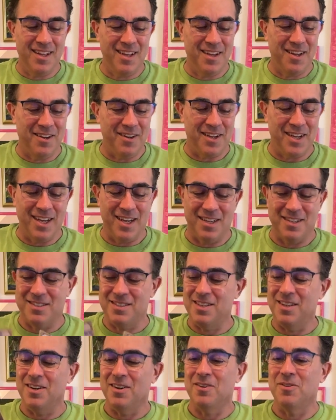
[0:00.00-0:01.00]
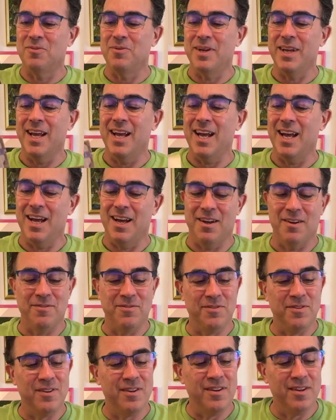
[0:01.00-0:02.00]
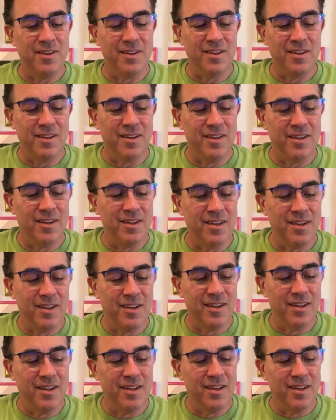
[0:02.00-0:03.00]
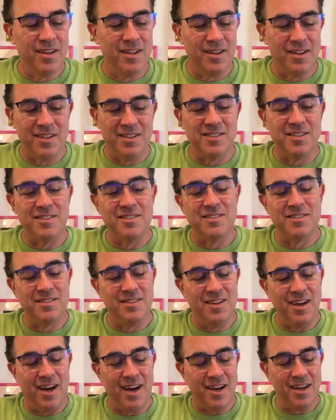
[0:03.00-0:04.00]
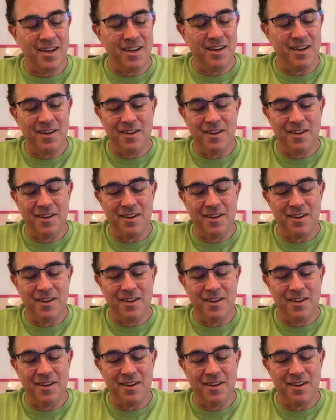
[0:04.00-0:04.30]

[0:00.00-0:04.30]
Okay, so we have, this is dock